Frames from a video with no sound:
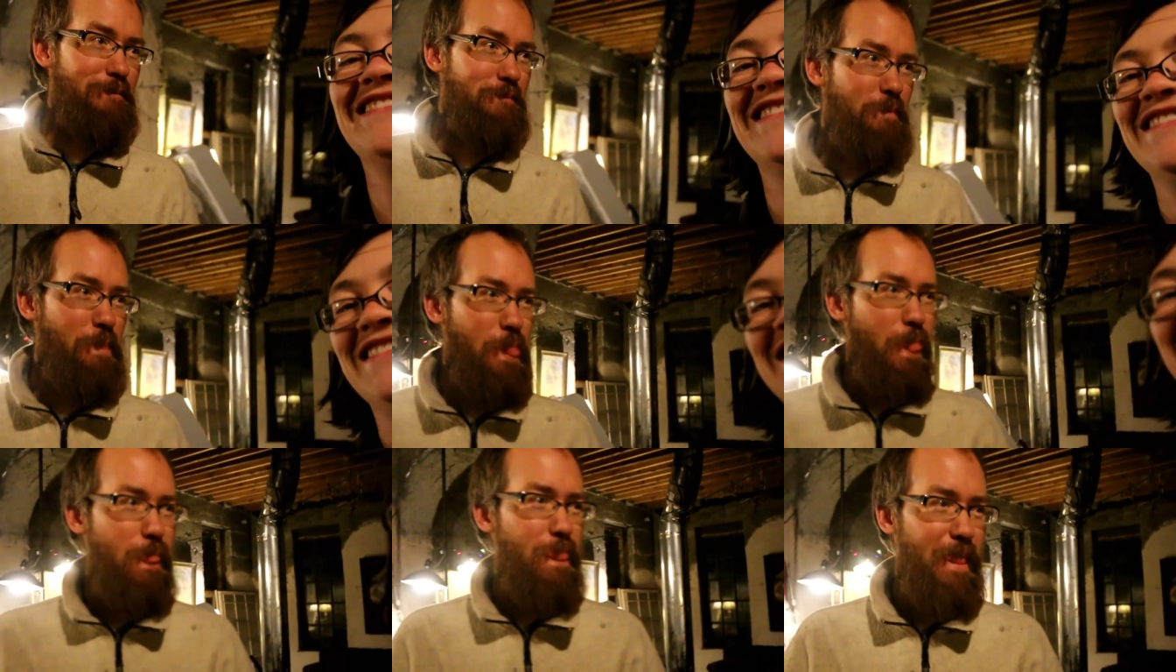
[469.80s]
We're
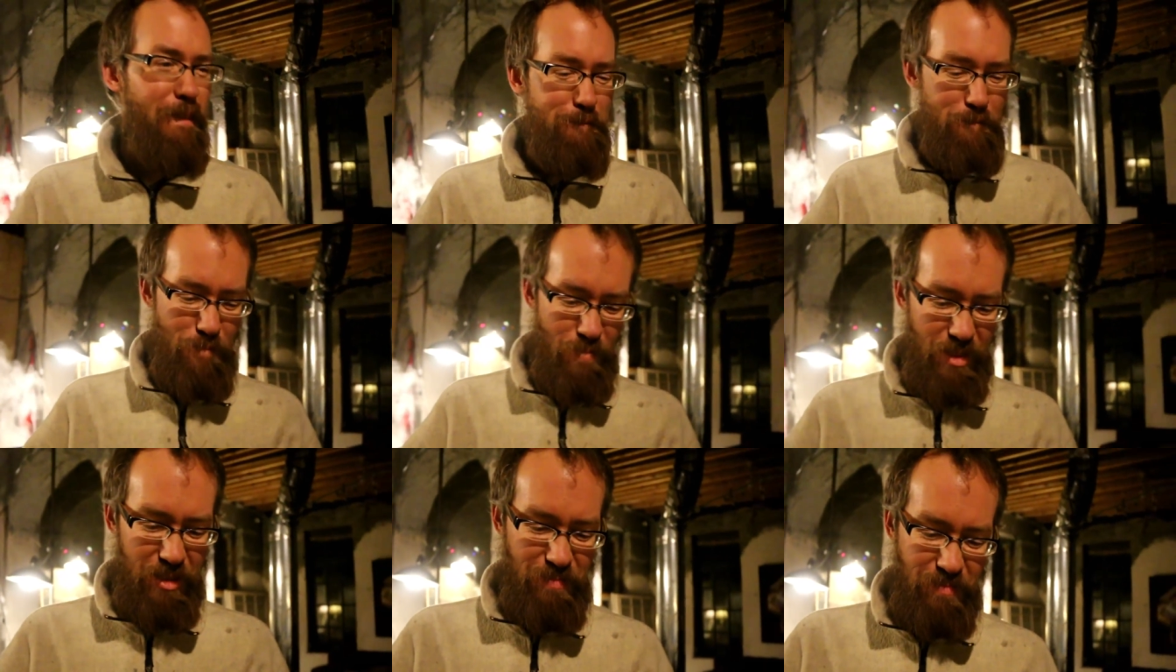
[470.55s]

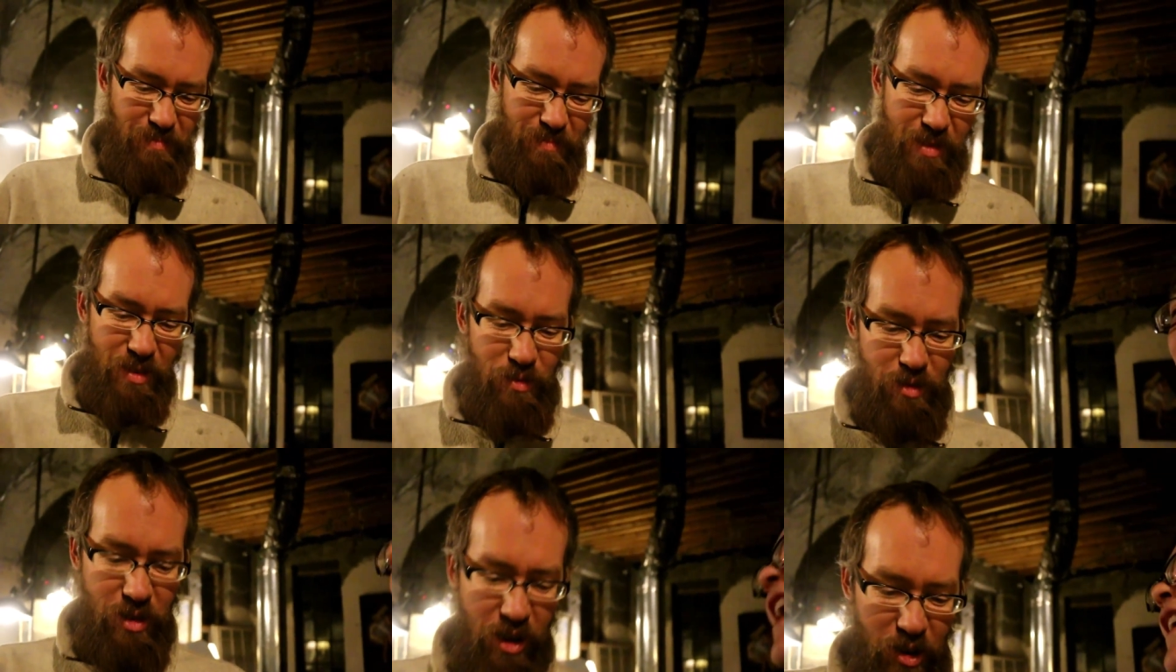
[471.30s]

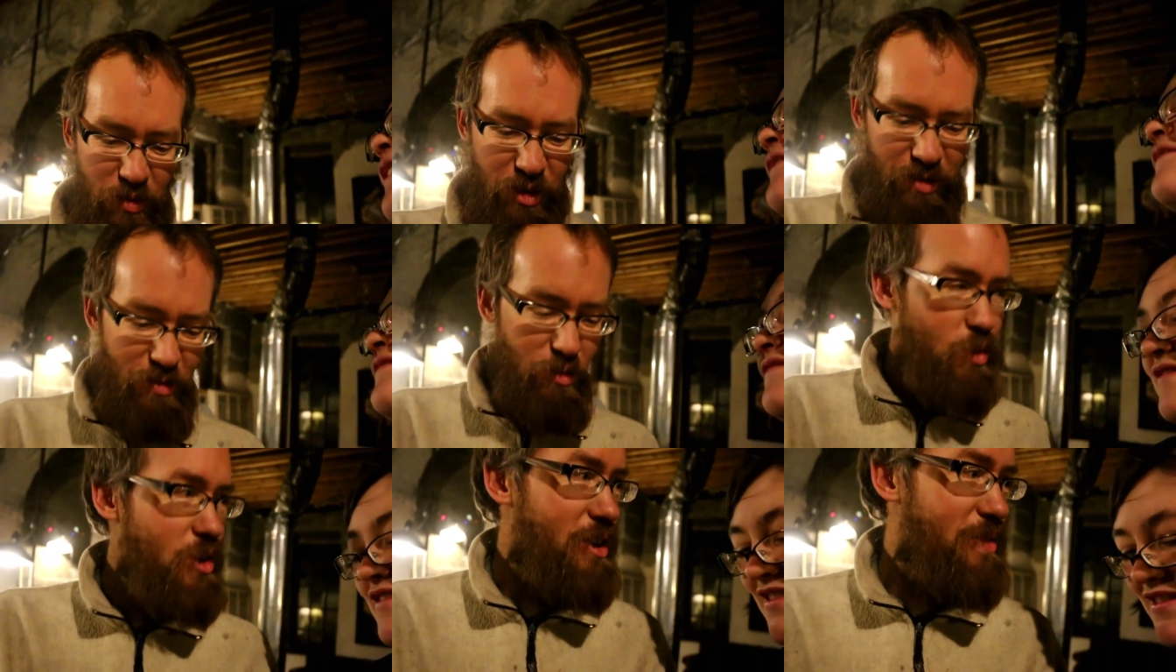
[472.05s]
cooking no. with
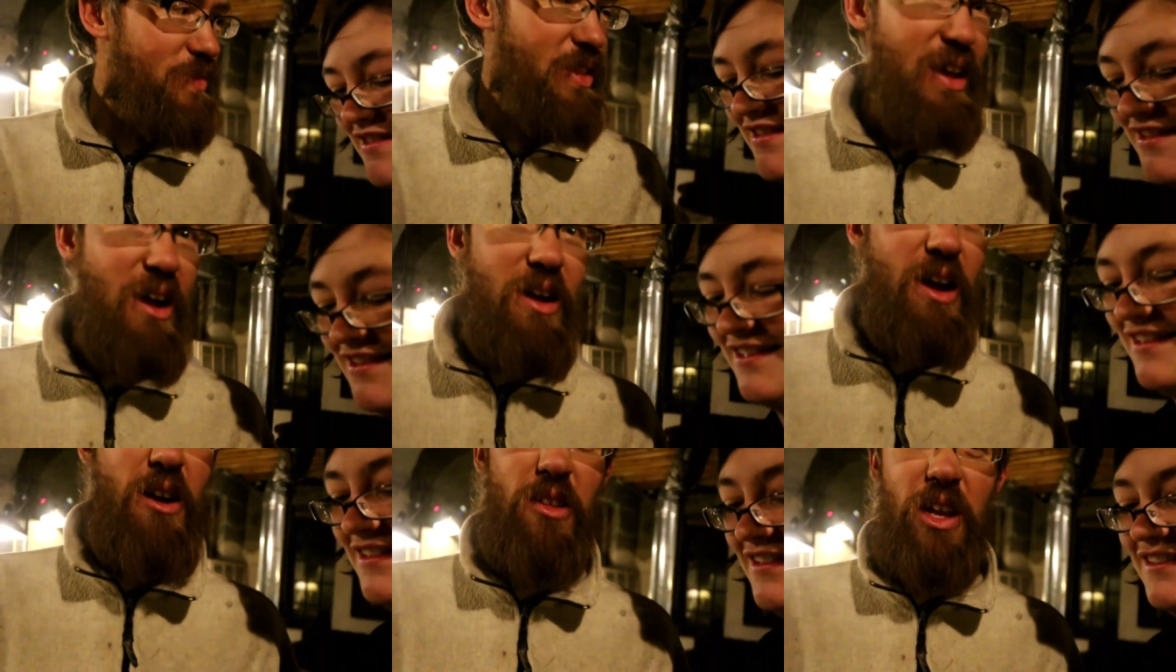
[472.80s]
wood. Our,
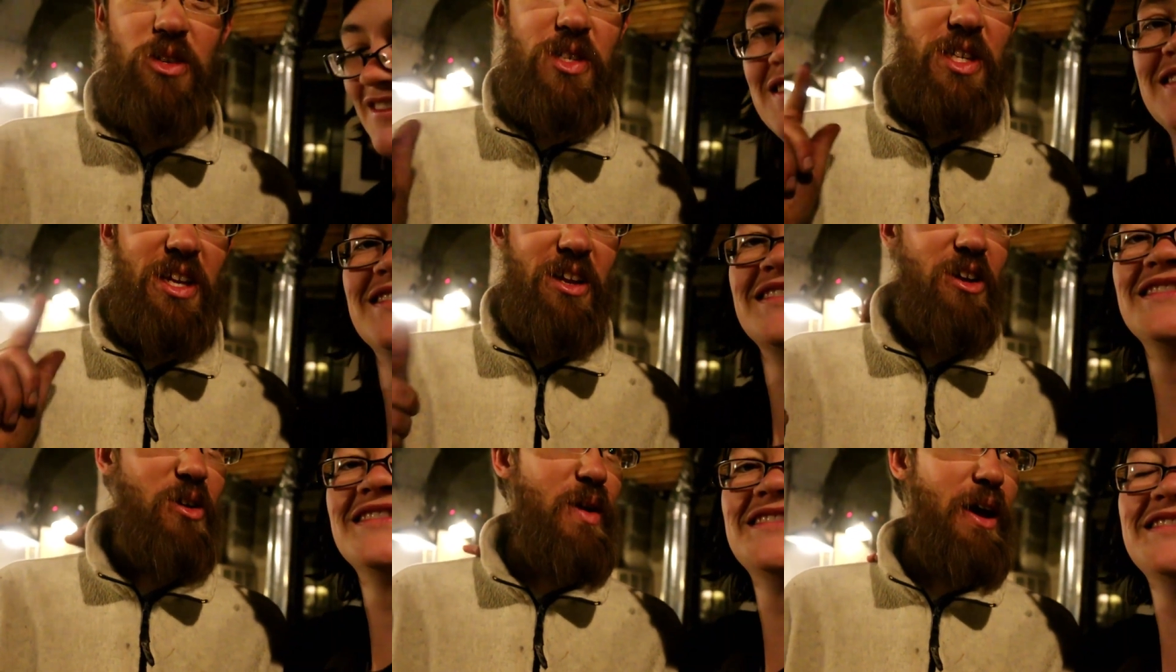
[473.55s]
our electricity
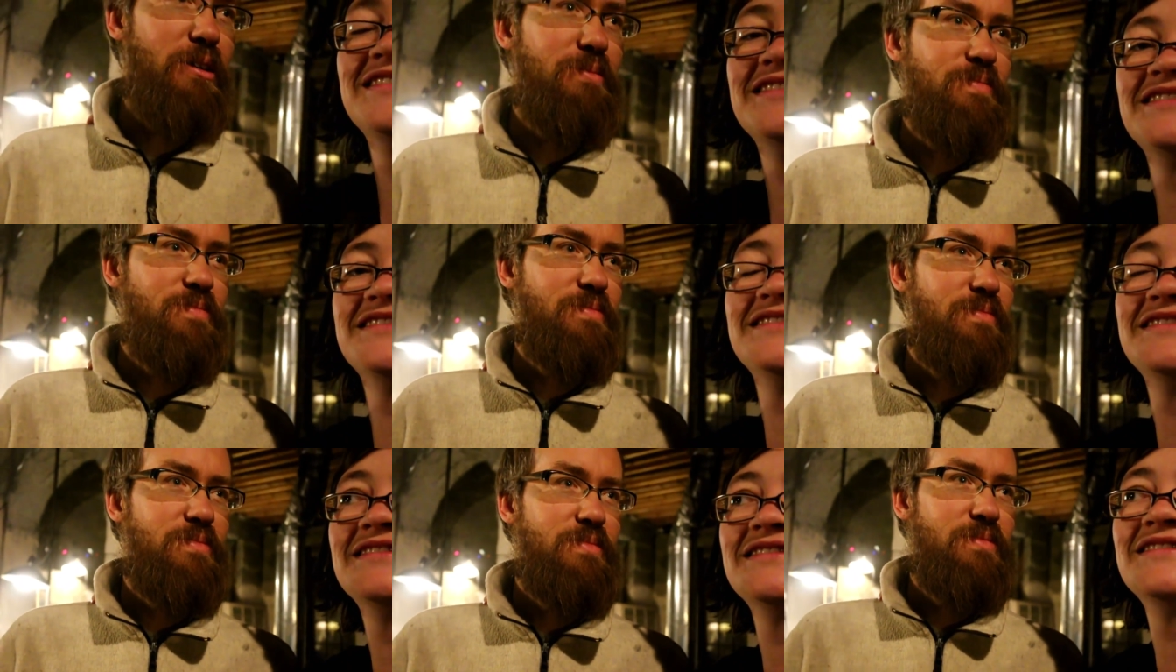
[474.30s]
could go out.
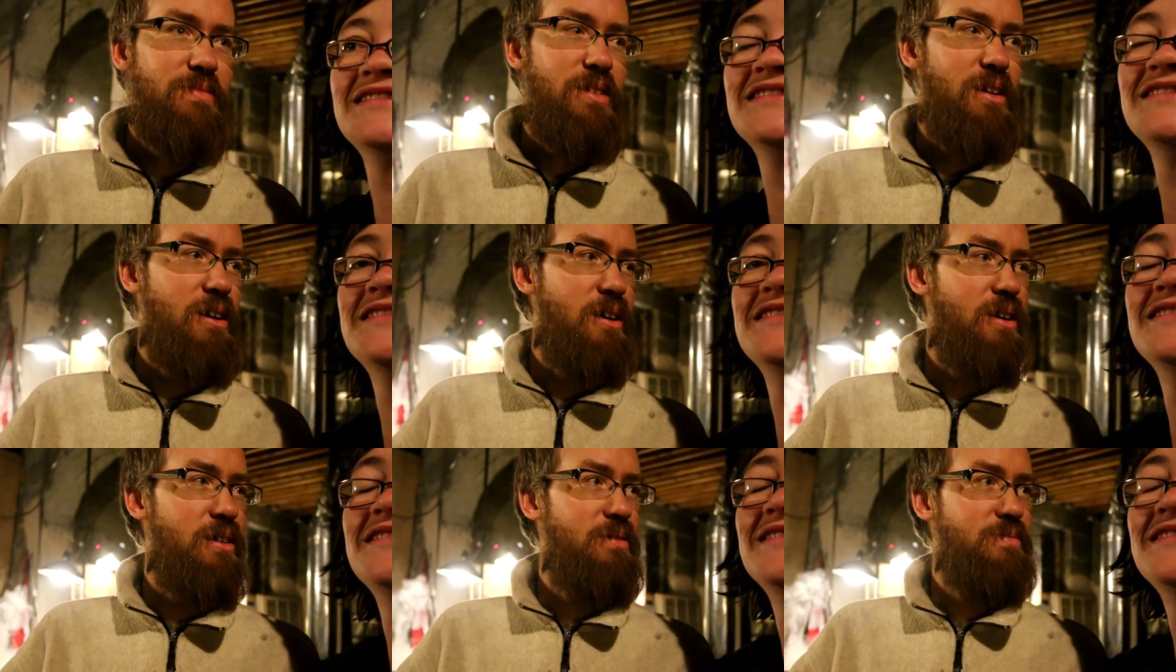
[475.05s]

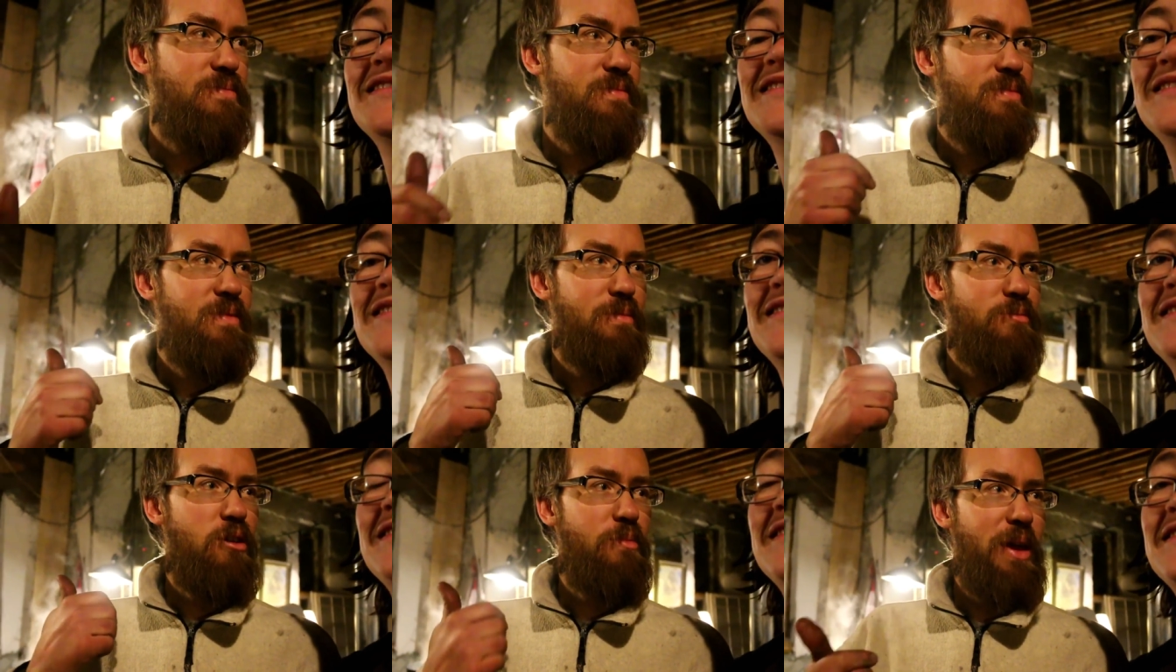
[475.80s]
Our
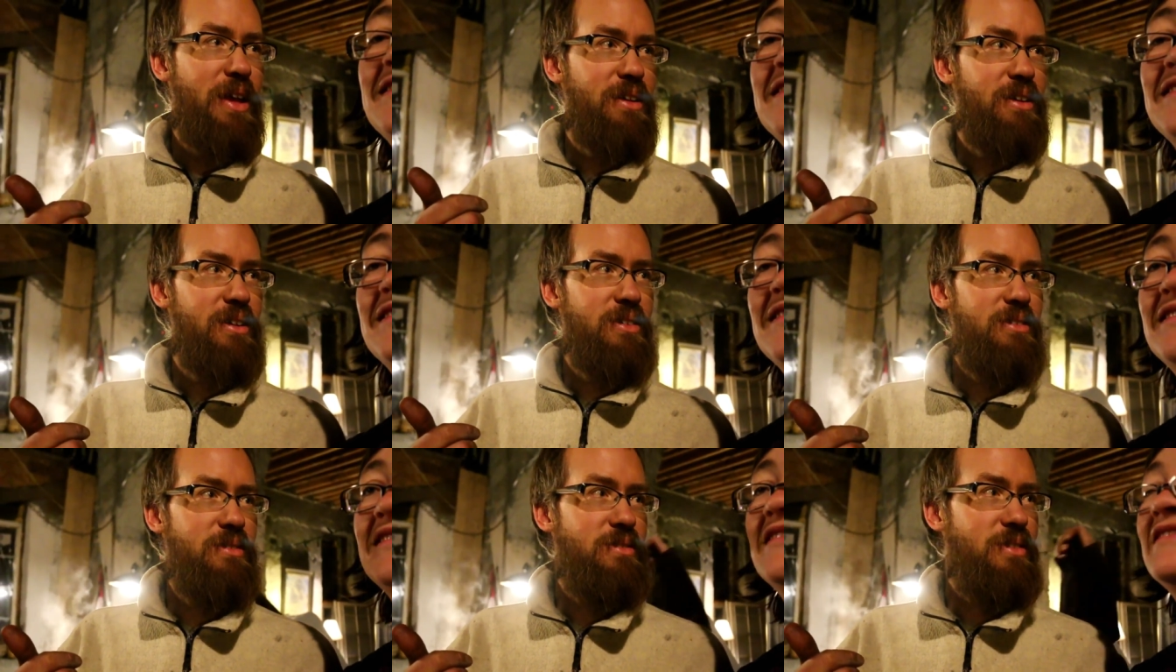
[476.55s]
propane could
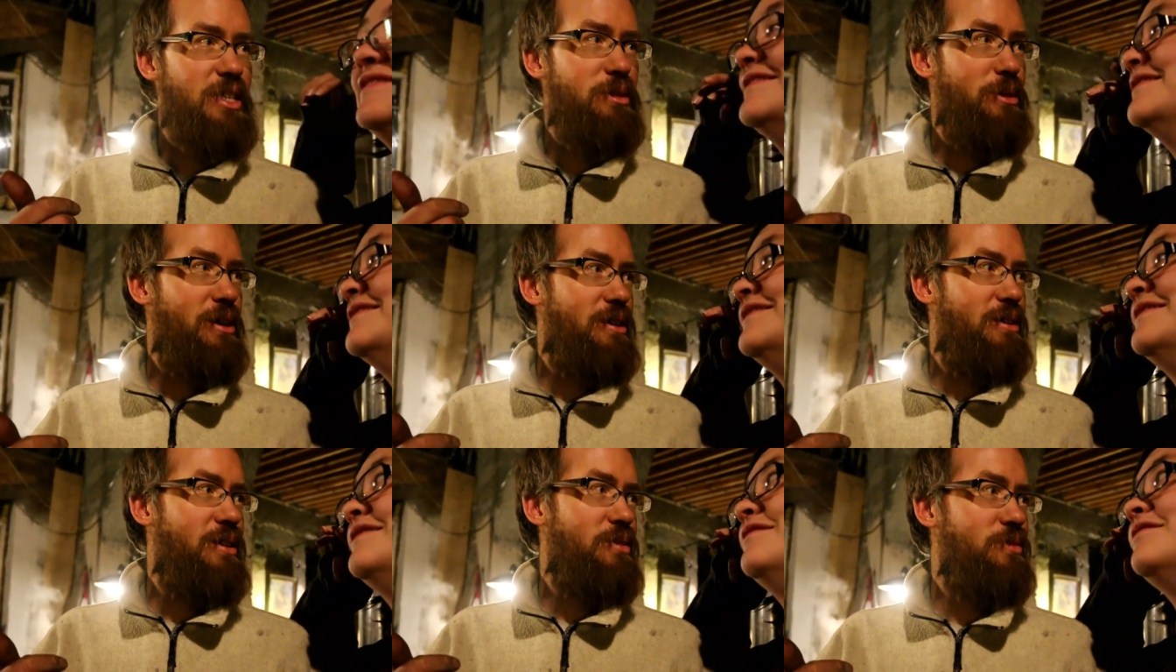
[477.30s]

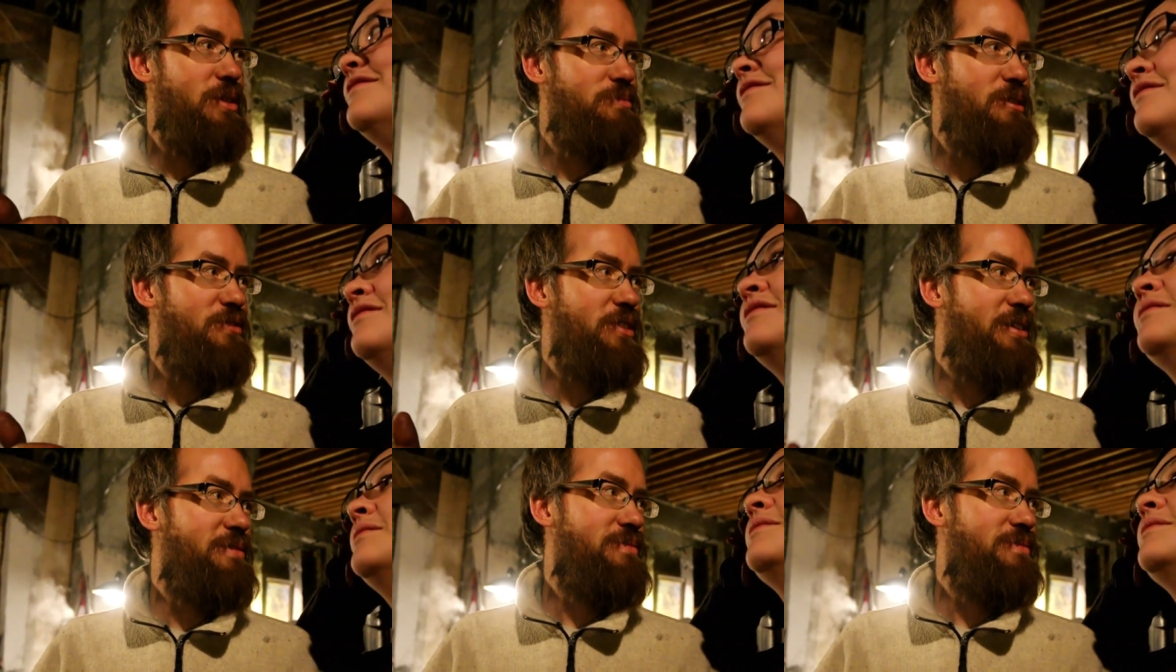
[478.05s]
disappear and we'd be fine.